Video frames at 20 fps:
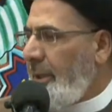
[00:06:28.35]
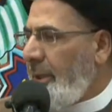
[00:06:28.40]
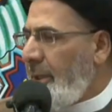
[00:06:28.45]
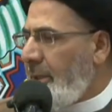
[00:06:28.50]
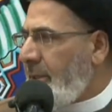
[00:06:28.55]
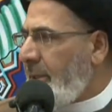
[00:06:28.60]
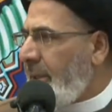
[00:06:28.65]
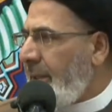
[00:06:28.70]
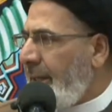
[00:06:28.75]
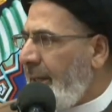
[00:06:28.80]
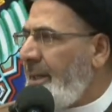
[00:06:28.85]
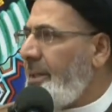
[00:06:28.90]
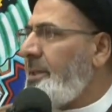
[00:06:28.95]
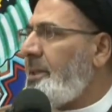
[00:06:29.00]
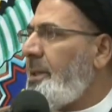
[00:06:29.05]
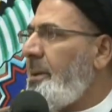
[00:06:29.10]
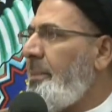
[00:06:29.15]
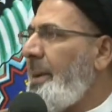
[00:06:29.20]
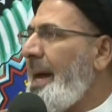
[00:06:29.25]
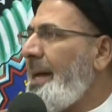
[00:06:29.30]
his
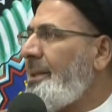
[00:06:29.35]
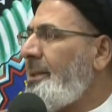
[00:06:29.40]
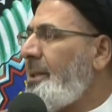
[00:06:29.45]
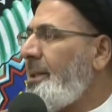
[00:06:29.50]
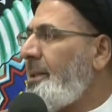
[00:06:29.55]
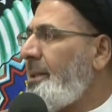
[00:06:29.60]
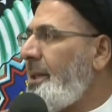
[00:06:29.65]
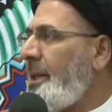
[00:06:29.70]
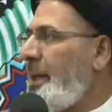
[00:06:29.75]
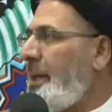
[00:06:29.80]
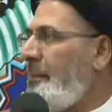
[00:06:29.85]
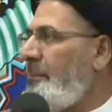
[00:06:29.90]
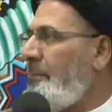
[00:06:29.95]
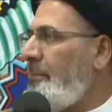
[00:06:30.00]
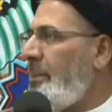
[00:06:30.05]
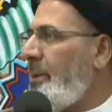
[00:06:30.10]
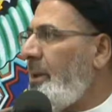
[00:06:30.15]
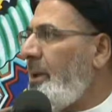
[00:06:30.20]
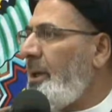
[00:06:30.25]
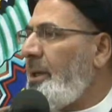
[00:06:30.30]
kids abandoned
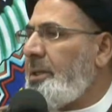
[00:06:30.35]
him,